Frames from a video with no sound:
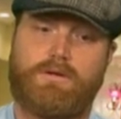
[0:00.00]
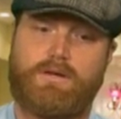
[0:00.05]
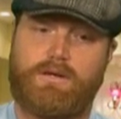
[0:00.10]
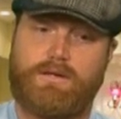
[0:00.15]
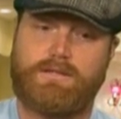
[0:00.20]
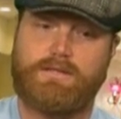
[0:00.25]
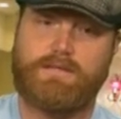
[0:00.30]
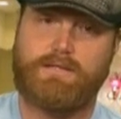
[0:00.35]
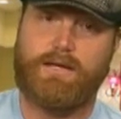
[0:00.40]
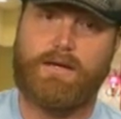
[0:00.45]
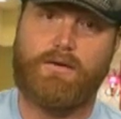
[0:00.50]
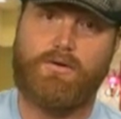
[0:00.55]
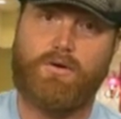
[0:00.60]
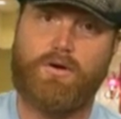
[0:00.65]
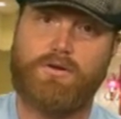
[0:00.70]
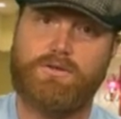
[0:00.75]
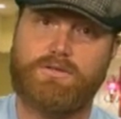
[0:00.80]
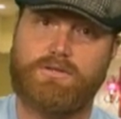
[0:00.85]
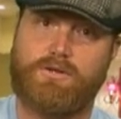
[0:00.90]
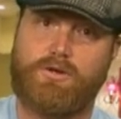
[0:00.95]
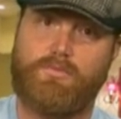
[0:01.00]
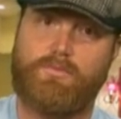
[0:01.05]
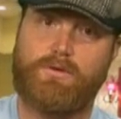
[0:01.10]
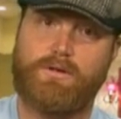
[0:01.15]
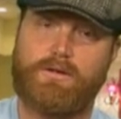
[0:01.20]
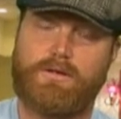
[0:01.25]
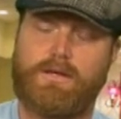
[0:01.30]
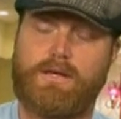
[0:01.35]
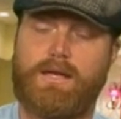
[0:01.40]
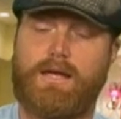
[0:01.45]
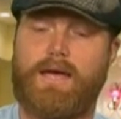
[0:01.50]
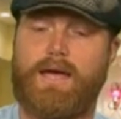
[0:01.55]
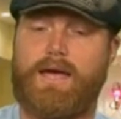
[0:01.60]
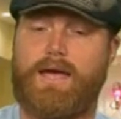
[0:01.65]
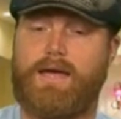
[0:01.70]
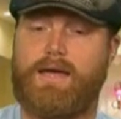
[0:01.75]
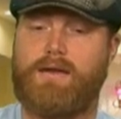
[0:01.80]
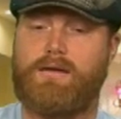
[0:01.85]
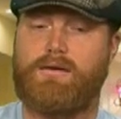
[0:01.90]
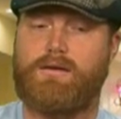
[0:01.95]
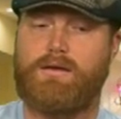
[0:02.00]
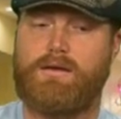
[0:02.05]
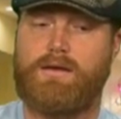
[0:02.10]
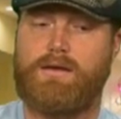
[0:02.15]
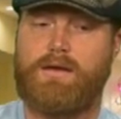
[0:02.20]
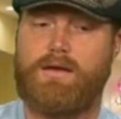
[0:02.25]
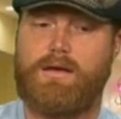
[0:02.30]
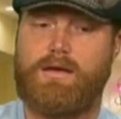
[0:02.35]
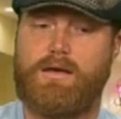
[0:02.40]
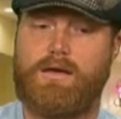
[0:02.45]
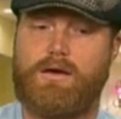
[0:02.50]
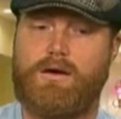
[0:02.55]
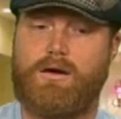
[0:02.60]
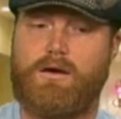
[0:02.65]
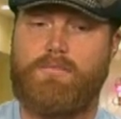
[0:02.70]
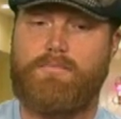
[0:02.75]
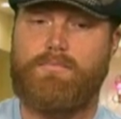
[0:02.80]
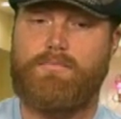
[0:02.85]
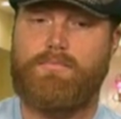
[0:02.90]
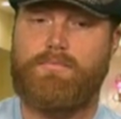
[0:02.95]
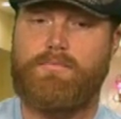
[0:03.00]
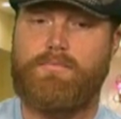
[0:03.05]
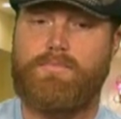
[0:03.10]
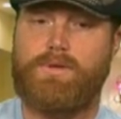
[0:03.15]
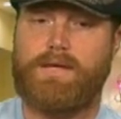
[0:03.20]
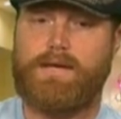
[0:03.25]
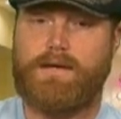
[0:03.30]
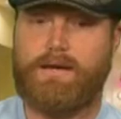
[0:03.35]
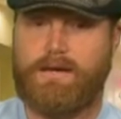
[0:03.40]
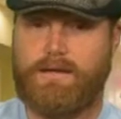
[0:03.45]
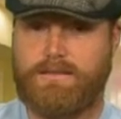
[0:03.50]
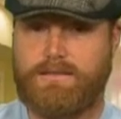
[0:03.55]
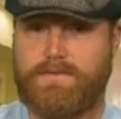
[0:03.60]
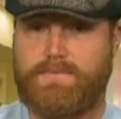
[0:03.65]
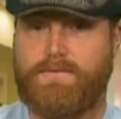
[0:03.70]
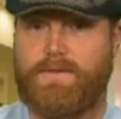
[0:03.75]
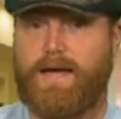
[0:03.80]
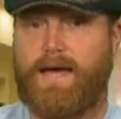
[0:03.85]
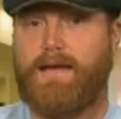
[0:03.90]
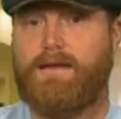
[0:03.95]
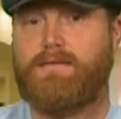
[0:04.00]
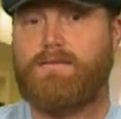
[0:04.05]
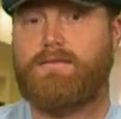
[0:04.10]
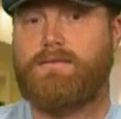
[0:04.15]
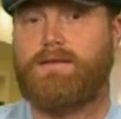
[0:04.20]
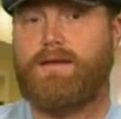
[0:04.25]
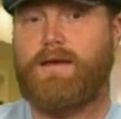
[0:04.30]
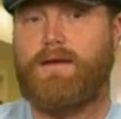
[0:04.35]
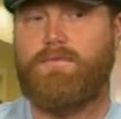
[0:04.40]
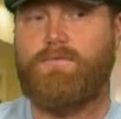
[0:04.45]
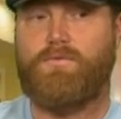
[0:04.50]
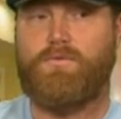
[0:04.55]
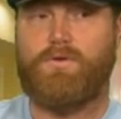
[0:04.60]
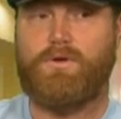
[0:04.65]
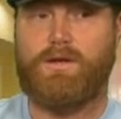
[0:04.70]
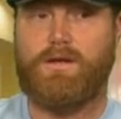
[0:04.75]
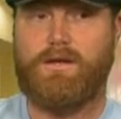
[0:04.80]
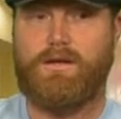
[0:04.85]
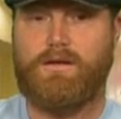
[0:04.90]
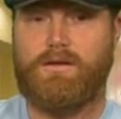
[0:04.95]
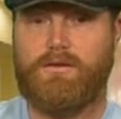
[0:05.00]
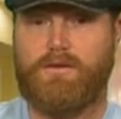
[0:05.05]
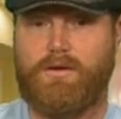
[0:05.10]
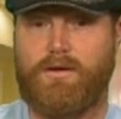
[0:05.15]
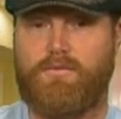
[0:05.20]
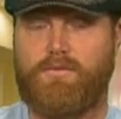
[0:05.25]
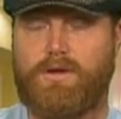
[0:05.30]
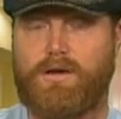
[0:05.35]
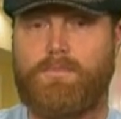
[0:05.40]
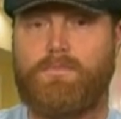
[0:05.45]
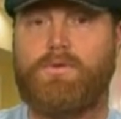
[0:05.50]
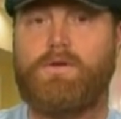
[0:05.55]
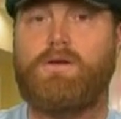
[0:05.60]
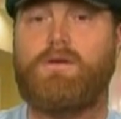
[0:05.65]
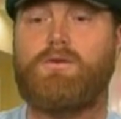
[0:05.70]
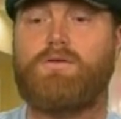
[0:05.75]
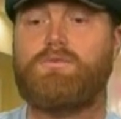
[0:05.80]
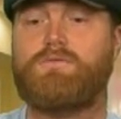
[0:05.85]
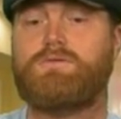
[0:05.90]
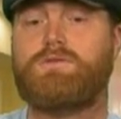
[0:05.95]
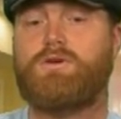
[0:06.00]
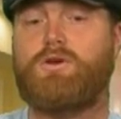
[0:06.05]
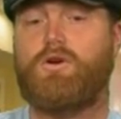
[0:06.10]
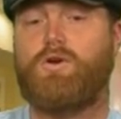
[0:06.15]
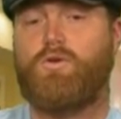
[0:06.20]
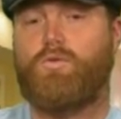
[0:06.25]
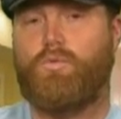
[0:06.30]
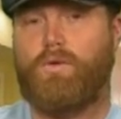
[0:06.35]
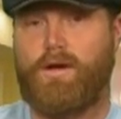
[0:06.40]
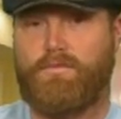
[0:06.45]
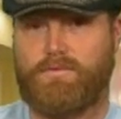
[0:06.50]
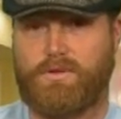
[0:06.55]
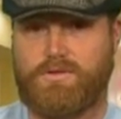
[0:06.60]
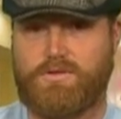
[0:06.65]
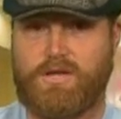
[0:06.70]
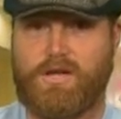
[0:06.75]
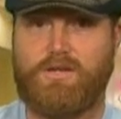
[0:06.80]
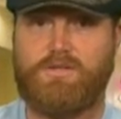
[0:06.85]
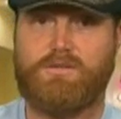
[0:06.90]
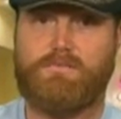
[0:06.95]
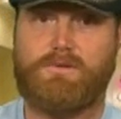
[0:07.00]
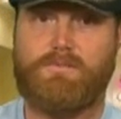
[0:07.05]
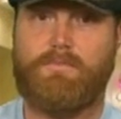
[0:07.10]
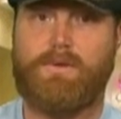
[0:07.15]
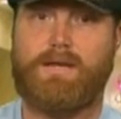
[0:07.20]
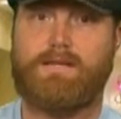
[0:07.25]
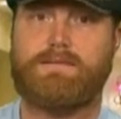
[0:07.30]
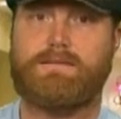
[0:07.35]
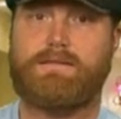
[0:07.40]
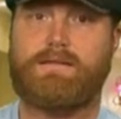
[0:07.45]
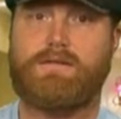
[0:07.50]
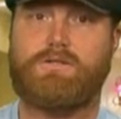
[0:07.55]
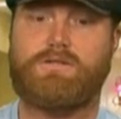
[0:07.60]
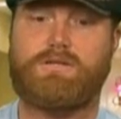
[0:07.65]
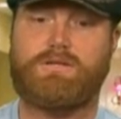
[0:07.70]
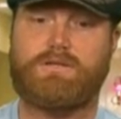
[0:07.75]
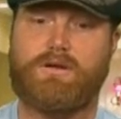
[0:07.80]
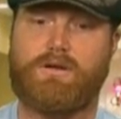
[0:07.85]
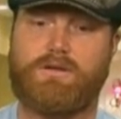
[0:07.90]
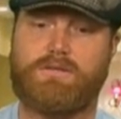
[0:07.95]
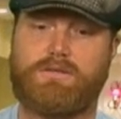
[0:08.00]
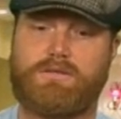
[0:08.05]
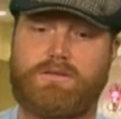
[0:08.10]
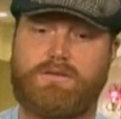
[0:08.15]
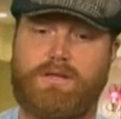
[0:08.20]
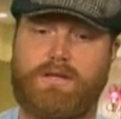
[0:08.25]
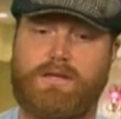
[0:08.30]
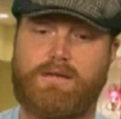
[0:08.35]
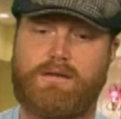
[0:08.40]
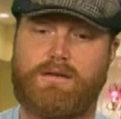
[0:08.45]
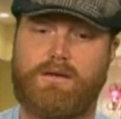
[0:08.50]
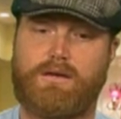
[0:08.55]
It's adenocarcinoma, and because of that, every couple of years, we have to change up the medicine that she's on so that